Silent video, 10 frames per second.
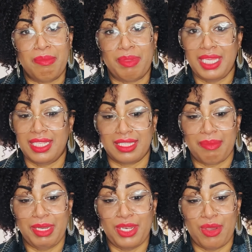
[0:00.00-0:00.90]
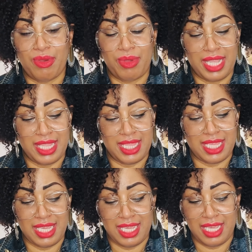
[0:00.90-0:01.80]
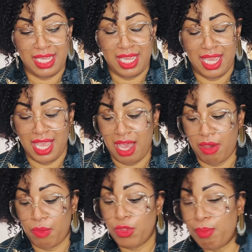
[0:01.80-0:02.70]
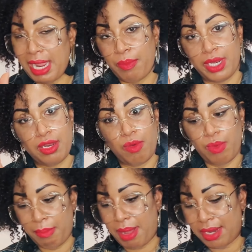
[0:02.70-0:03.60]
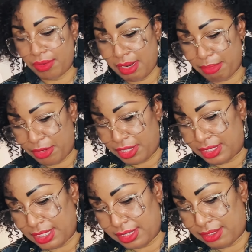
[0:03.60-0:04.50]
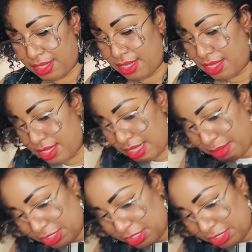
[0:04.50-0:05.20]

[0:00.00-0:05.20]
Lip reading: please let me know in the, you might want to know what model number this is. Let me